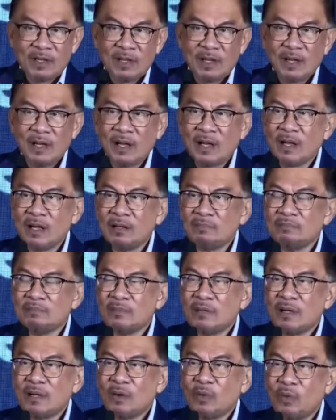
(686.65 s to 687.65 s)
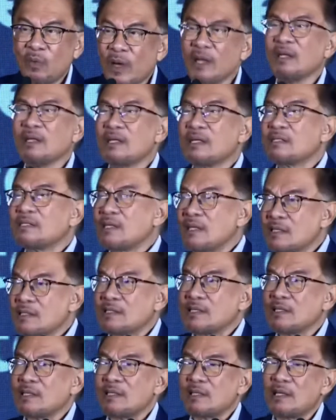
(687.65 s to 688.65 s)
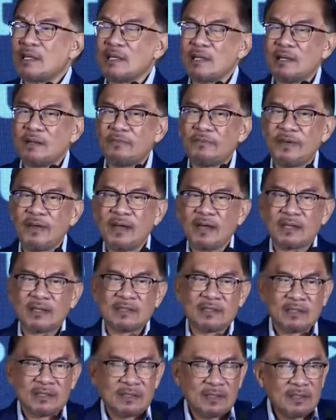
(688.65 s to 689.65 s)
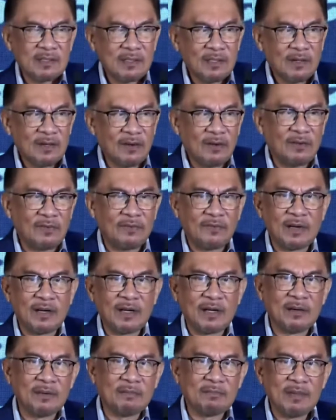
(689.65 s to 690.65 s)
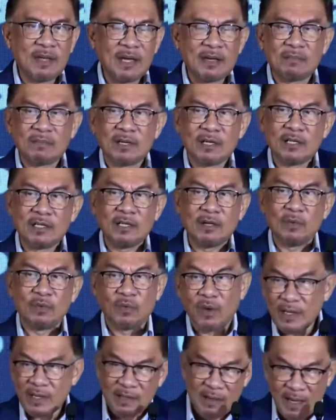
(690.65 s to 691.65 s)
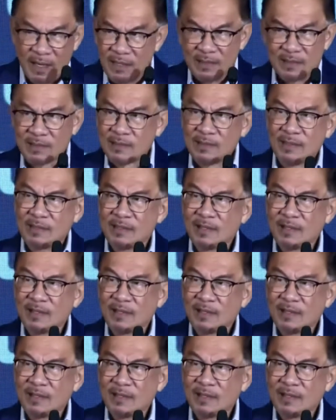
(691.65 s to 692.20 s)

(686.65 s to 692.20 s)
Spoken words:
Well, they say it's internal affairs of Myanmar. Well, right.